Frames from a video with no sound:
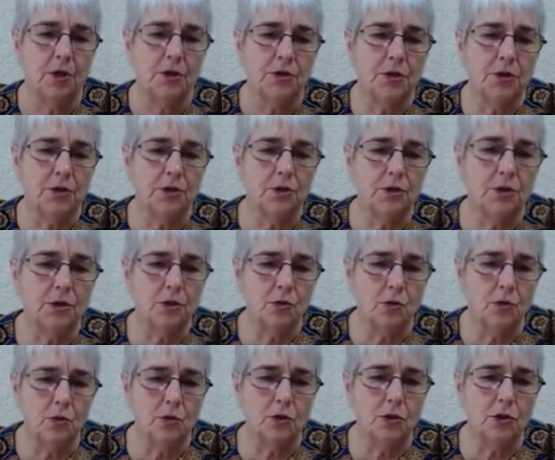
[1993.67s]
So
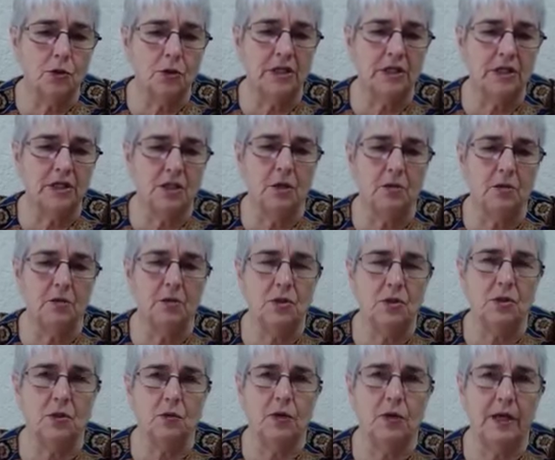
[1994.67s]
Saul took his own
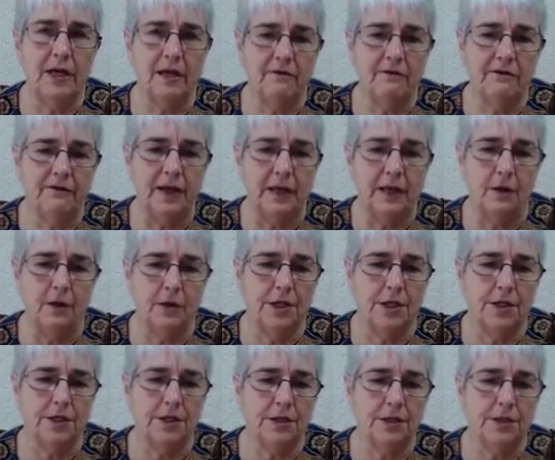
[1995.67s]
sword and fell on
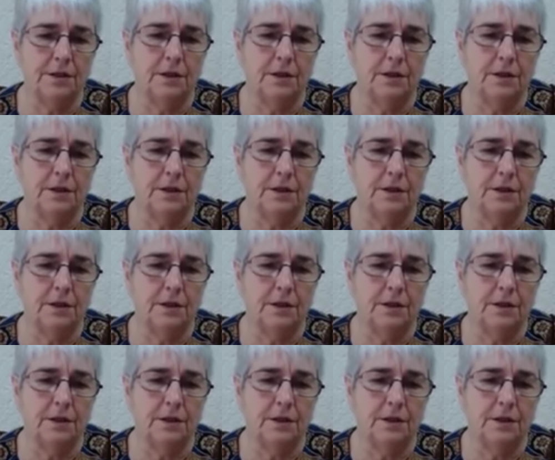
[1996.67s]
it.